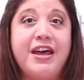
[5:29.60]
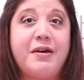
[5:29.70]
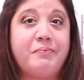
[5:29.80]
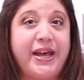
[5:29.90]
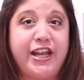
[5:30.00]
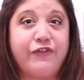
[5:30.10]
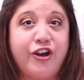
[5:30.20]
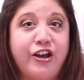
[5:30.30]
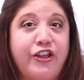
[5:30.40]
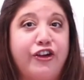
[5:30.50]
and bake it for
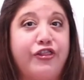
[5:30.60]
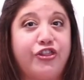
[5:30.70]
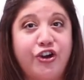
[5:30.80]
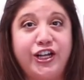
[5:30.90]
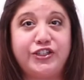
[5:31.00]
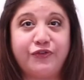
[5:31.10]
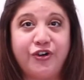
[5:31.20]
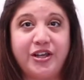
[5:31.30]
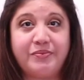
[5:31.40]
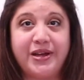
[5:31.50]
another 30 to
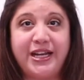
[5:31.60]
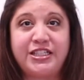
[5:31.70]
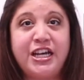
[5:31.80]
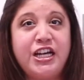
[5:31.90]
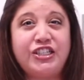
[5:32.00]
40 minutes.